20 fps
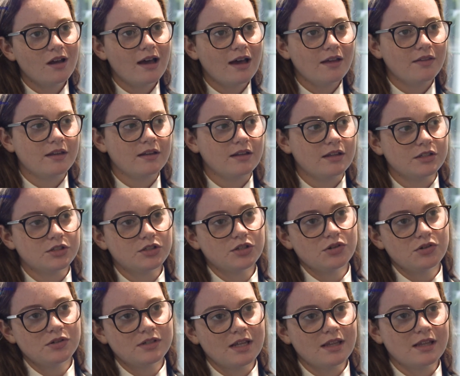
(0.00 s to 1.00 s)
and then this
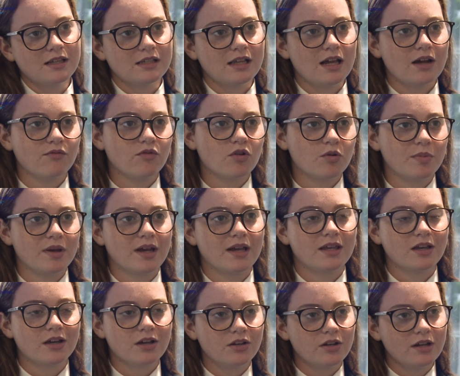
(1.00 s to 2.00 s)
Tuesday there's like rugby,
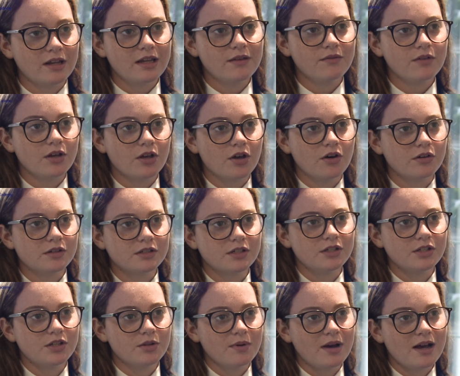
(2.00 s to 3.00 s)
and even girls
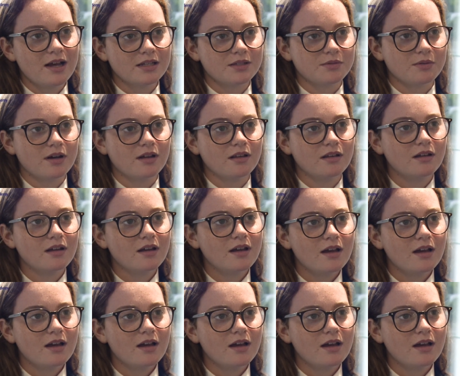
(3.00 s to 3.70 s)
can do it as well,